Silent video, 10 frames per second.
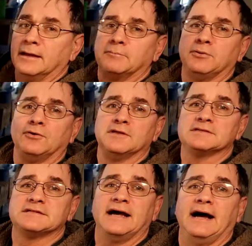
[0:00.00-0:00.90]
and pull
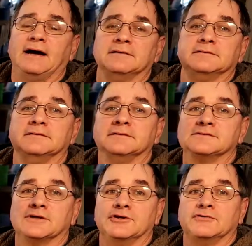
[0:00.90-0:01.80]
this out.
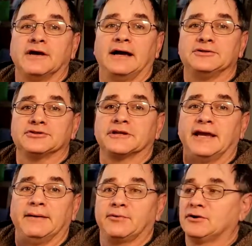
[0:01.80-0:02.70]
So you've got your
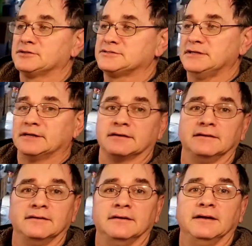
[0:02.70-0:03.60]
camera on a stick,
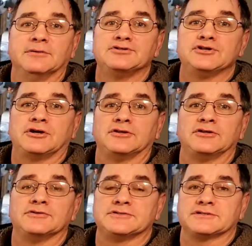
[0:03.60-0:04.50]
which you can
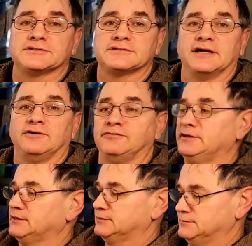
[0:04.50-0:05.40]
use as a
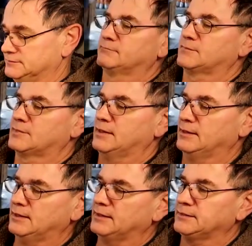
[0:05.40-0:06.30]
selfie,
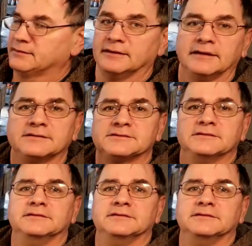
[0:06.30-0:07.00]
kind of like this.